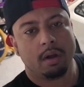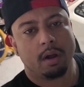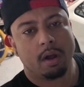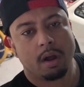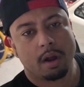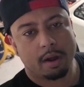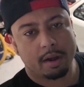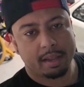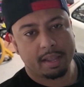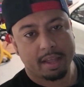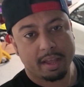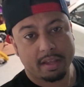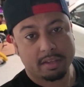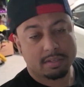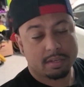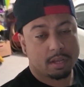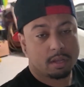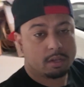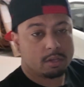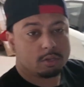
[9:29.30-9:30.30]
All right,
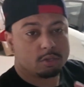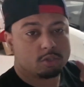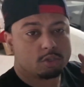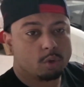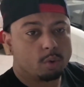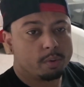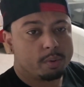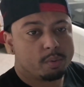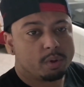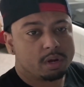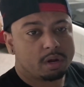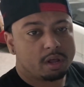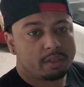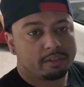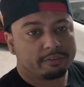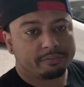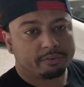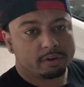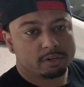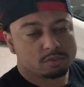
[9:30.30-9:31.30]
guys, so we went on
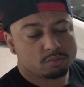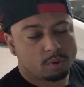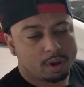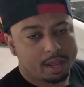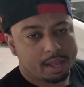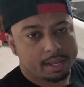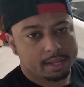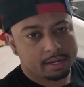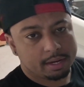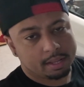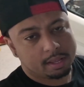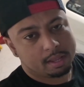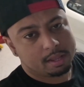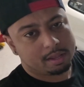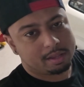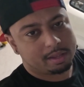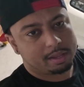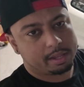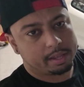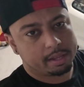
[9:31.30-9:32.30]
the first ride.
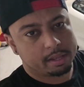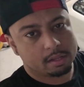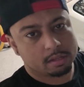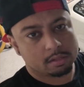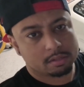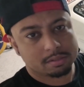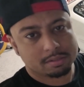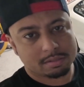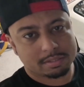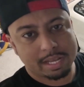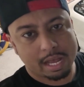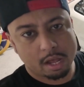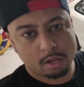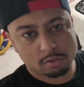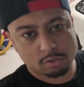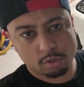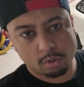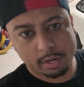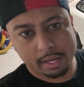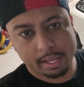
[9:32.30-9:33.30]
It
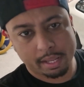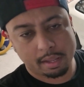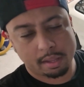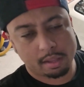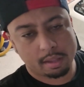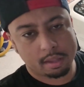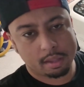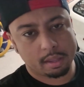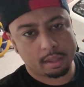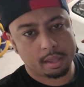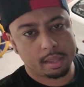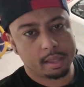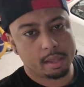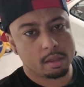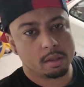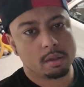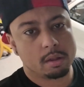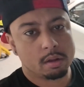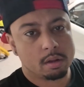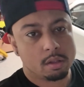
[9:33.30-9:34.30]
sounds great,
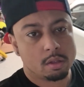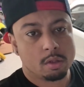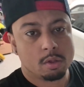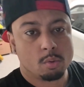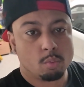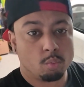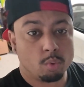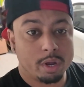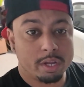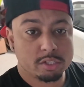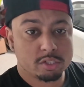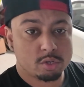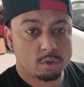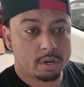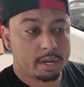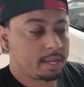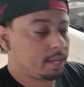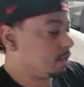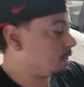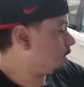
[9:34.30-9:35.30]
it runs
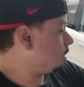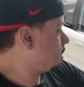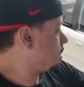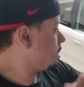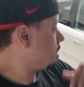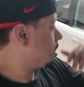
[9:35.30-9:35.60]
great.